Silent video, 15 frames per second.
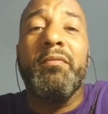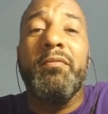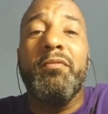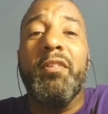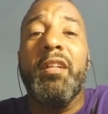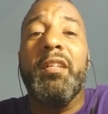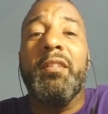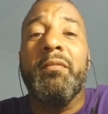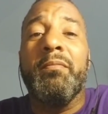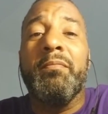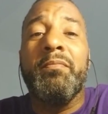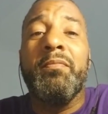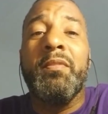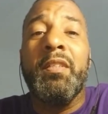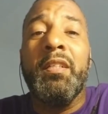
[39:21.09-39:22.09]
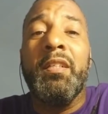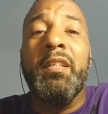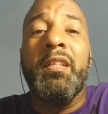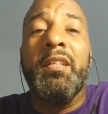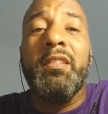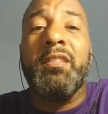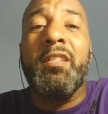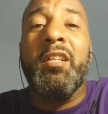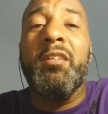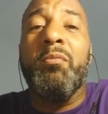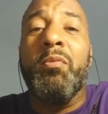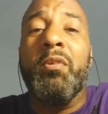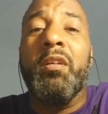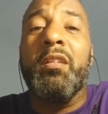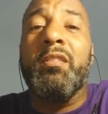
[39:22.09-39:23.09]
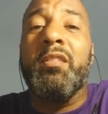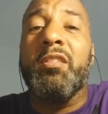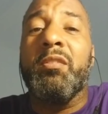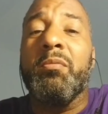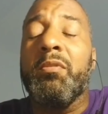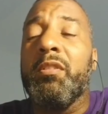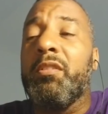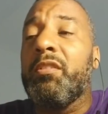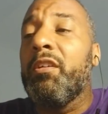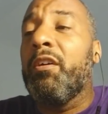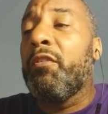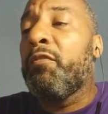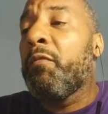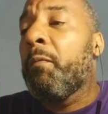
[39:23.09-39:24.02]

Really, we're going to see some good stuff.